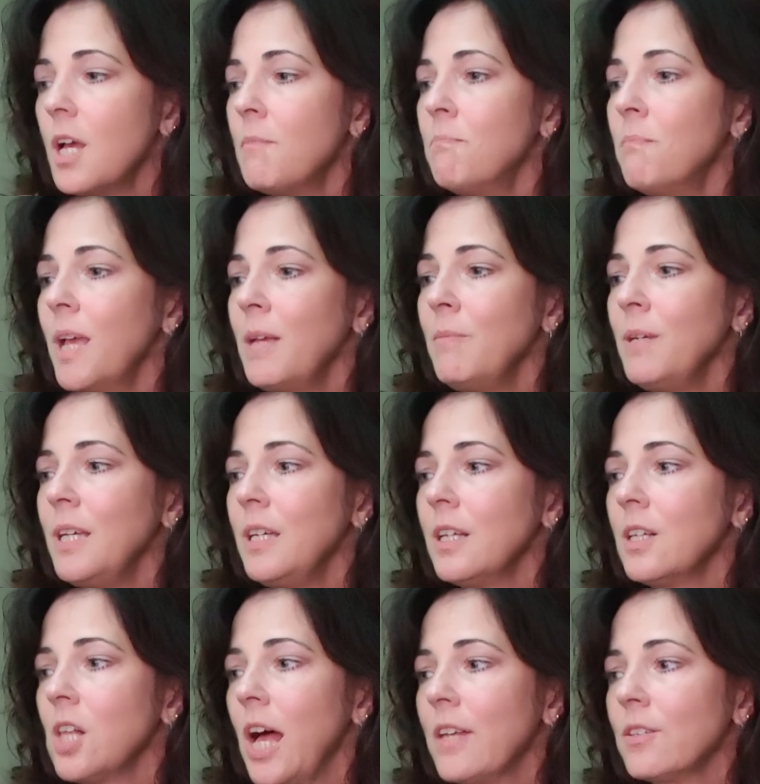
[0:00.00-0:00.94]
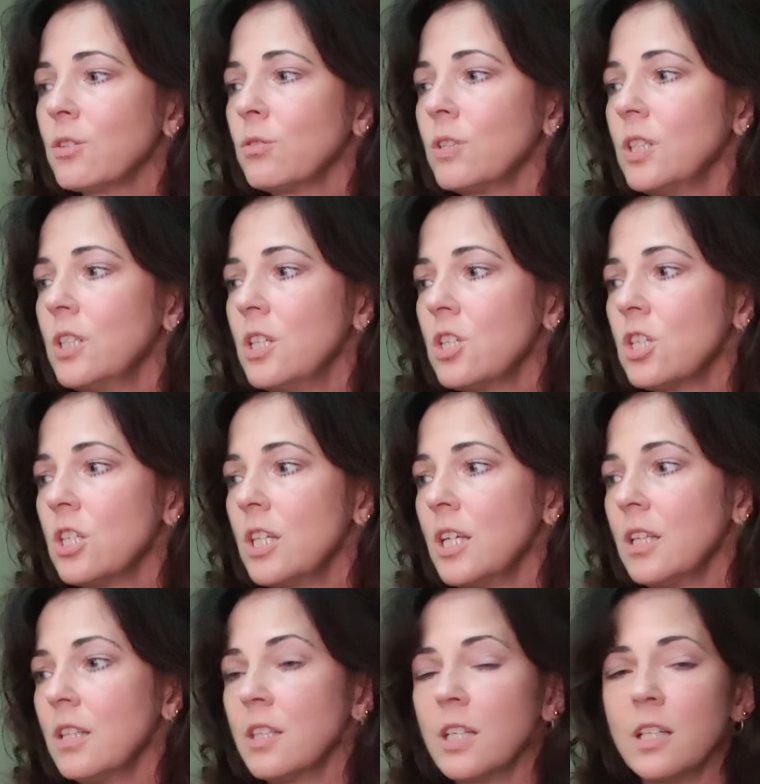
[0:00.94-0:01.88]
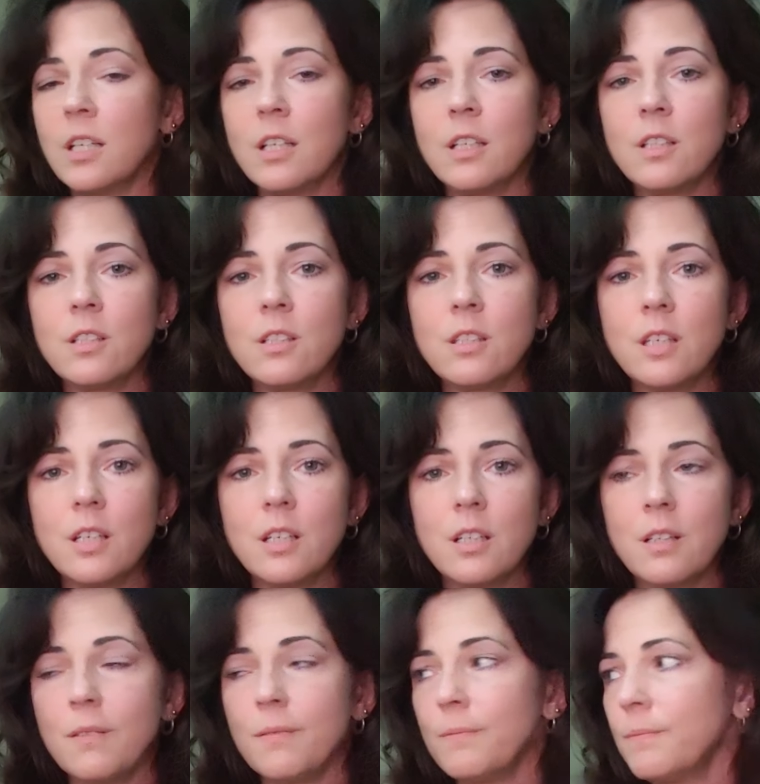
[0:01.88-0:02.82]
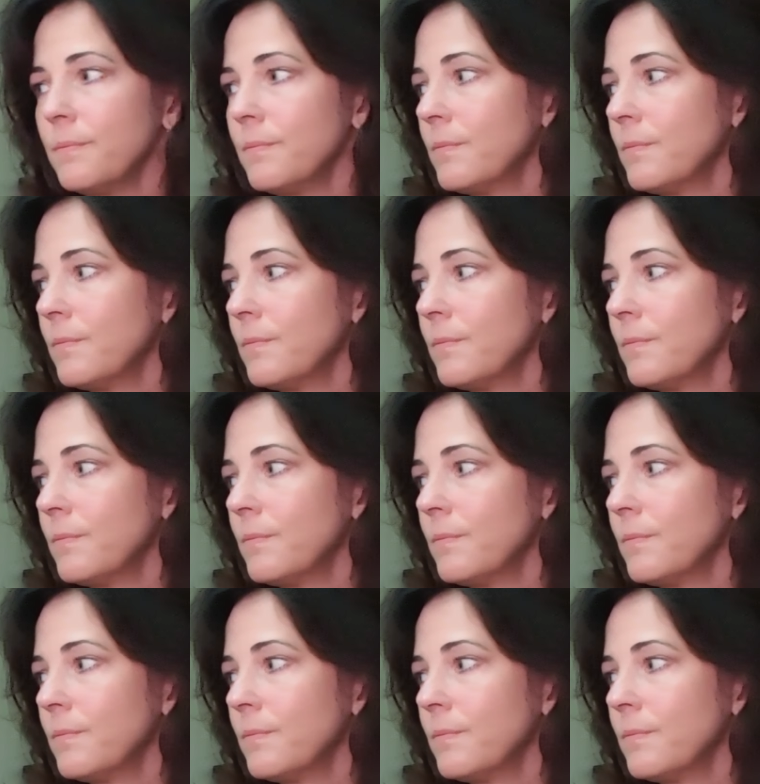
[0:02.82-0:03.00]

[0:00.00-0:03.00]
Maybe classical conditioning, the